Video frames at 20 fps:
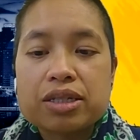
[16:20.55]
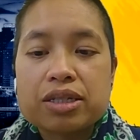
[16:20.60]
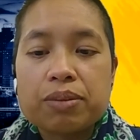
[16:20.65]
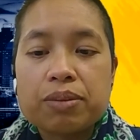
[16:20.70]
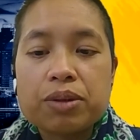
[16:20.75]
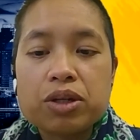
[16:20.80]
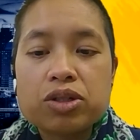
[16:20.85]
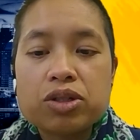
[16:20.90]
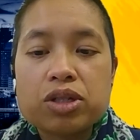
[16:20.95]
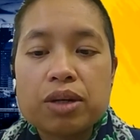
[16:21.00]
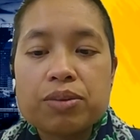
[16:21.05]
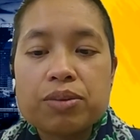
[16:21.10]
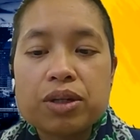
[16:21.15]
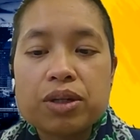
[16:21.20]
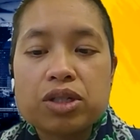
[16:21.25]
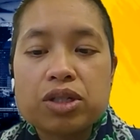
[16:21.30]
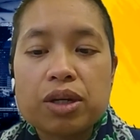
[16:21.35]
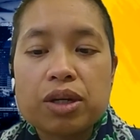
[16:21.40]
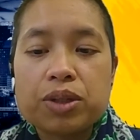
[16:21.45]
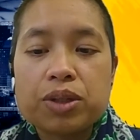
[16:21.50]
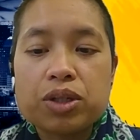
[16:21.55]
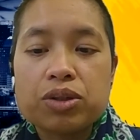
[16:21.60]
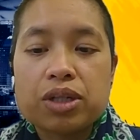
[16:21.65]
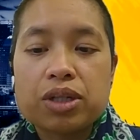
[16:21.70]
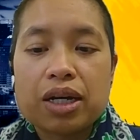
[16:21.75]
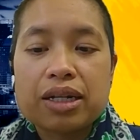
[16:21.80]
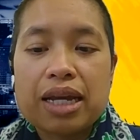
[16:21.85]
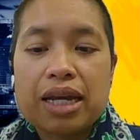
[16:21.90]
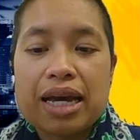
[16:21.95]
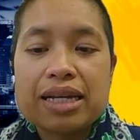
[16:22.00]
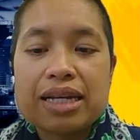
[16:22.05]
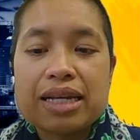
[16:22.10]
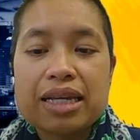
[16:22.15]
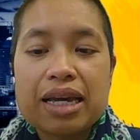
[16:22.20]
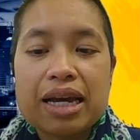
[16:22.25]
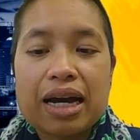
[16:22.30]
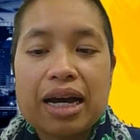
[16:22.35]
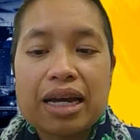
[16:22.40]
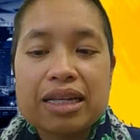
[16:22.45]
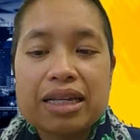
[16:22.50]

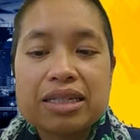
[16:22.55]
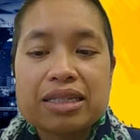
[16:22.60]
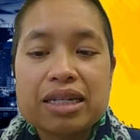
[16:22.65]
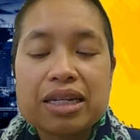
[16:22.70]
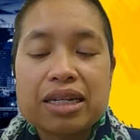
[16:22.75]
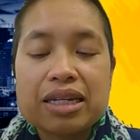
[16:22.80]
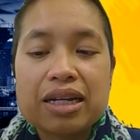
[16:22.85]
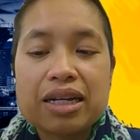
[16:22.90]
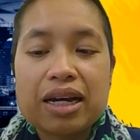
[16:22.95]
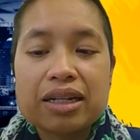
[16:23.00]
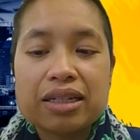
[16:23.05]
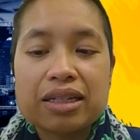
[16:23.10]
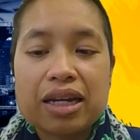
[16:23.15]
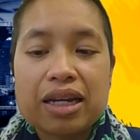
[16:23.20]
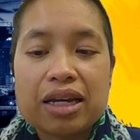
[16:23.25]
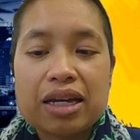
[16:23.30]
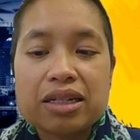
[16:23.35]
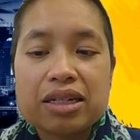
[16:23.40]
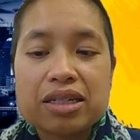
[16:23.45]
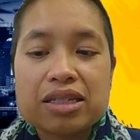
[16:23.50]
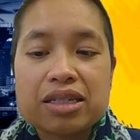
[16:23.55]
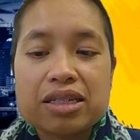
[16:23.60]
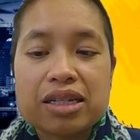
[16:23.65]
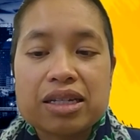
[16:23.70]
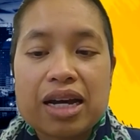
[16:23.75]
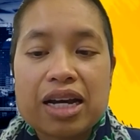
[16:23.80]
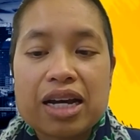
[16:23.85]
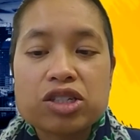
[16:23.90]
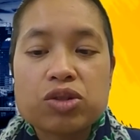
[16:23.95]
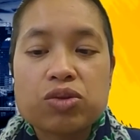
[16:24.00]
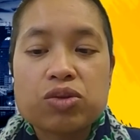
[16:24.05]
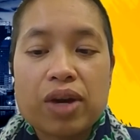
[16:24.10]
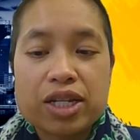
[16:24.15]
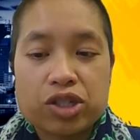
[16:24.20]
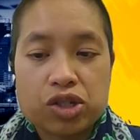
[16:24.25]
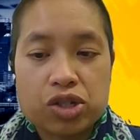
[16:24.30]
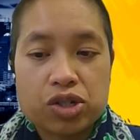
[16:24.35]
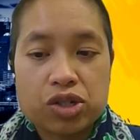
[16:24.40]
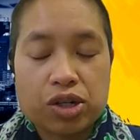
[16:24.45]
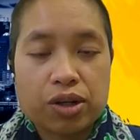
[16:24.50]

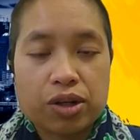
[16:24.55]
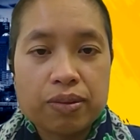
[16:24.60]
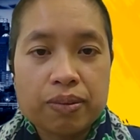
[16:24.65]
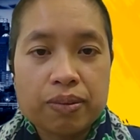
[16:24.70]
www.saisd.net/register.